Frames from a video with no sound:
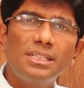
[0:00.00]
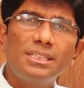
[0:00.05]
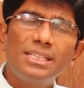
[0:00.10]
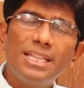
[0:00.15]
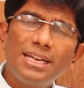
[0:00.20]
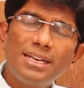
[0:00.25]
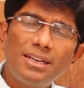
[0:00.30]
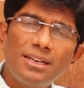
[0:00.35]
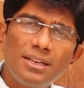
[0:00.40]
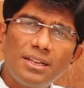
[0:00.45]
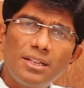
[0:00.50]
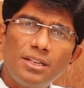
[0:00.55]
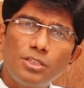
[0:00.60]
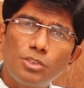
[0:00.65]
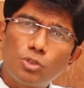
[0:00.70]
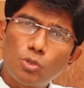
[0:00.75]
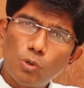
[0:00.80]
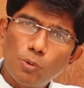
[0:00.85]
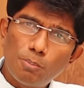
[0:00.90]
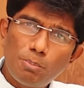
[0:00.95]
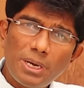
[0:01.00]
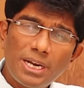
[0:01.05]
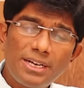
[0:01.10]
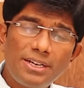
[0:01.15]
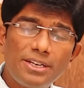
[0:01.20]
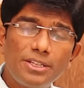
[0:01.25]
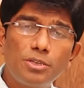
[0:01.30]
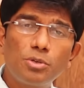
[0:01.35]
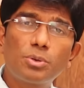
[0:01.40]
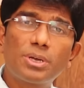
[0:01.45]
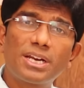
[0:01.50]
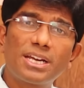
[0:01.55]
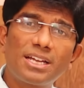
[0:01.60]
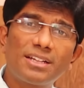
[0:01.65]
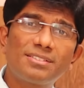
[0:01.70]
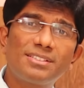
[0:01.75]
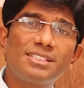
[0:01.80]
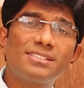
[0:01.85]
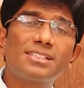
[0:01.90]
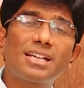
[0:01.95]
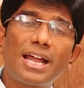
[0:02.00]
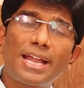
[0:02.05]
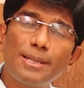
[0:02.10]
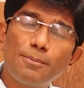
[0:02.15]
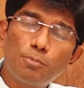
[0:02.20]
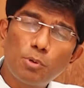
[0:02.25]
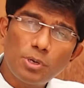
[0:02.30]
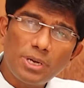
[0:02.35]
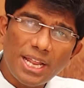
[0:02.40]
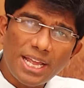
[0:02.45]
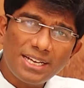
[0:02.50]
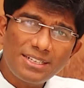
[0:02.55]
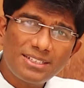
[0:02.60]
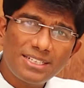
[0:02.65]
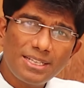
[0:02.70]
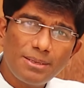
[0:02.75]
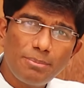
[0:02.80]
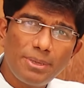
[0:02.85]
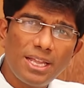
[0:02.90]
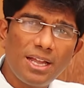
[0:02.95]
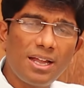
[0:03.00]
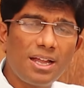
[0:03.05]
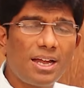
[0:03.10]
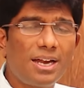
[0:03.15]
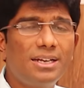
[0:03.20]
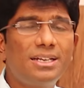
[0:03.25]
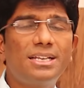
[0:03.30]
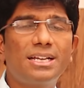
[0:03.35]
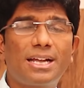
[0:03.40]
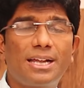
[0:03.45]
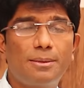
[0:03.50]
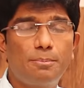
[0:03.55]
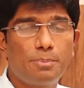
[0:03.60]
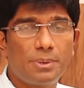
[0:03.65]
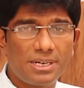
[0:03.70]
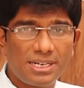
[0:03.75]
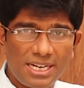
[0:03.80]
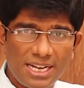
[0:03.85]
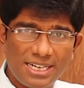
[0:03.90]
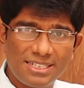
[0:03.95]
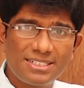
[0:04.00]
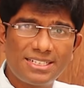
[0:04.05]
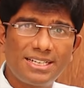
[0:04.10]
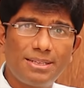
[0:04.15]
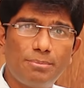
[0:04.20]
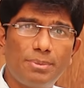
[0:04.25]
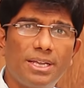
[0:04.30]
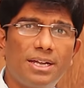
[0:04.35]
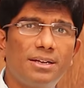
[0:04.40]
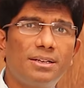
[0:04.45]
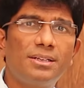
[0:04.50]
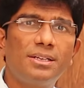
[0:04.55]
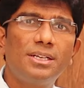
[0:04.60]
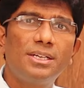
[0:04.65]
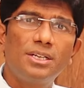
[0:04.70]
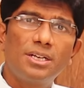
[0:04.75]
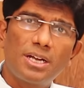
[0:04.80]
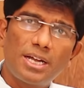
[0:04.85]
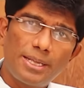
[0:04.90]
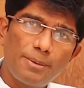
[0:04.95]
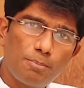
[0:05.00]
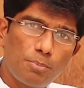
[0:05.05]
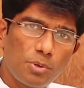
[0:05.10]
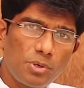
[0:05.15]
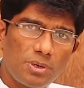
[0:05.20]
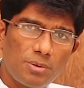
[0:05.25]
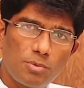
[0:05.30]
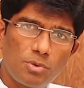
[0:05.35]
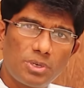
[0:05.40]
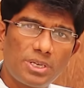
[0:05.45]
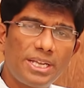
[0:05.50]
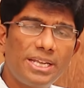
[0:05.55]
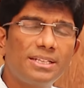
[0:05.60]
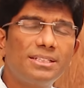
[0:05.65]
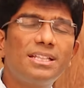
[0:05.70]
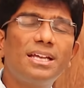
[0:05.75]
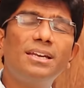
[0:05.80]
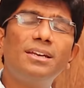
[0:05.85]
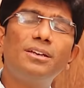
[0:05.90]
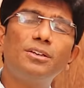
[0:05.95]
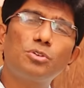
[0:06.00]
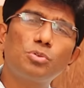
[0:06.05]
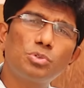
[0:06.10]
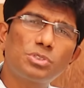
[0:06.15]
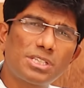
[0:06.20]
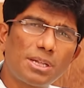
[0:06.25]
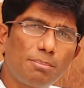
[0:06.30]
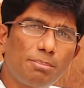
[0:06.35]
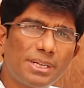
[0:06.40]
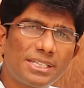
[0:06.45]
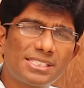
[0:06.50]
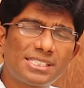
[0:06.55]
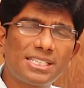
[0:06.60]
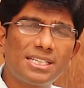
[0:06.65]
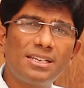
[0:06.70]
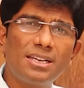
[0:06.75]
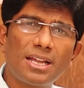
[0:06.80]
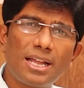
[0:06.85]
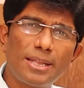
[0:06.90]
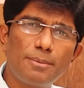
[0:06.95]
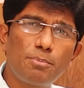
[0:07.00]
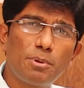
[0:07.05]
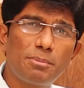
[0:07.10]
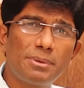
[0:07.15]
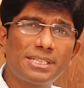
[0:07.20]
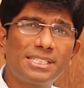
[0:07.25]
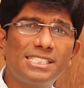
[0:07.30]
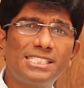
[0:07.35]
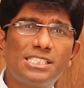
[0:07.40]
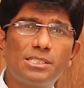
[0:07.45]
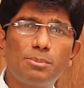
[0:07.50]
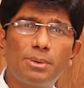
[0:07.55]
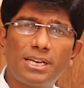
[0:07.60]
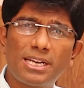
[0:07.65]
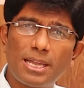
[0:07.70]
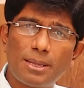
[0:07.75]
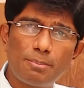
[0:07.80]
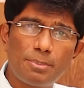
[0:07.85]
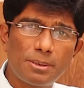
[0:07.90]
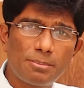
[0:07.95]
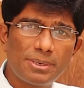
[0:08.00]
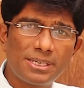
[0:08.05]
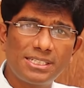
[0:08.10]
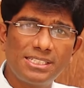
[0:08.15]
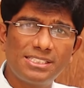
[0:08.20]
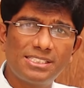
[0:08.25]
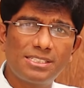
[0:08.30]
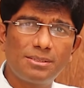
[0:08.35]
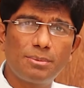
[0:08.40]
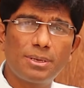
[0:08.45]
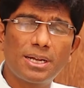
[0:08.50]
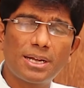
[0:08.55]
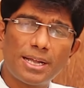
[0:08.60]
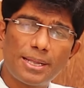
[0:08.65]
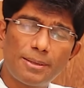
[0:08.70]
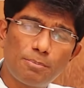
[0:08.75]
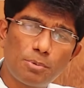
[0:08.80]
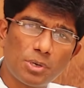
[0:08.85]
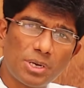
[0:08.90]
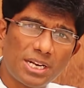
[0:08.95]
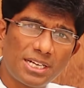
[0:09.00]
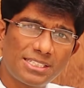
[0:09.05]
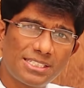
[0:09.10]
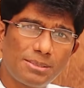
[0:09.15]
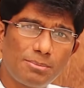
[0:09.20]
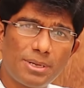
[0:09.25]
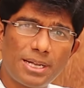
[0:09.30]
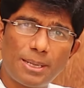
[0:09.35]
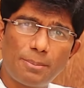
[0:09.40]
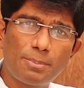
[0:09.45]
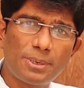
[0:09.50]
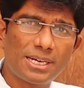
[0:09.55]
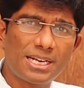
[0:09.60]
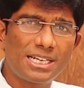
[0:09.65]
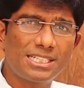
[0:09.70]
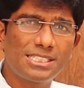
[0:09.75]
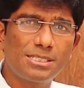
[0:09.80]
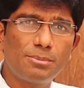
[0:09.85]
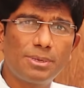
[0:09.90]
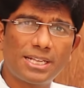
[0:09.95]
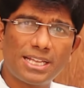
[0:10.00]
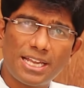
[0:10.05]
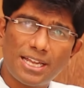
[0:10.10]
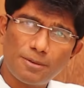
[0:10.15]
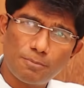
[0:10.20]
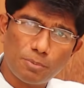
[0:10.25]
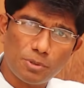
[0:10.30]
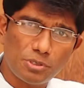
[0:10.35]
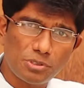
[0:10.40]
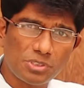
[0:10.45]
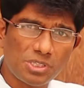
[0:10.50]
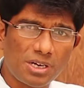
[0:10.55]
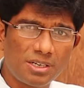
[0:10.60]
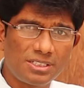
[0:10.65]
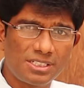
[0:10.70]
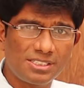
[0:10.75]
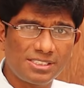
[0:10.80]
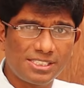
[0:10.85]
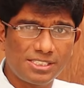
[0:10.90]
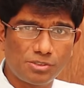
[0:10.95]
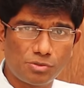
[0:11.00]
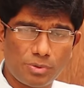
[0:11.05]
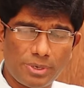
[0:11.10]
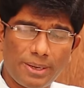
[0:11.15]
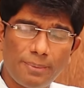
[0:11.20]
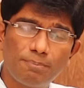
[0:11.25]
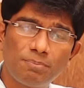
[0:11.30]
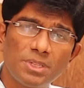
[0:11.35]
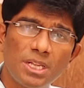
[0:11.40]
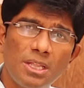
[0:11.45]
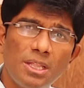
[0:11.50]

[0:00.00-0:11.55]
Then through blood you can assess hyponatremia and hypernatremia. Then to some extent hypomagnesemia and hypermagnesemia, hypocalcemia, hypercalcemia can produce altered sensorium.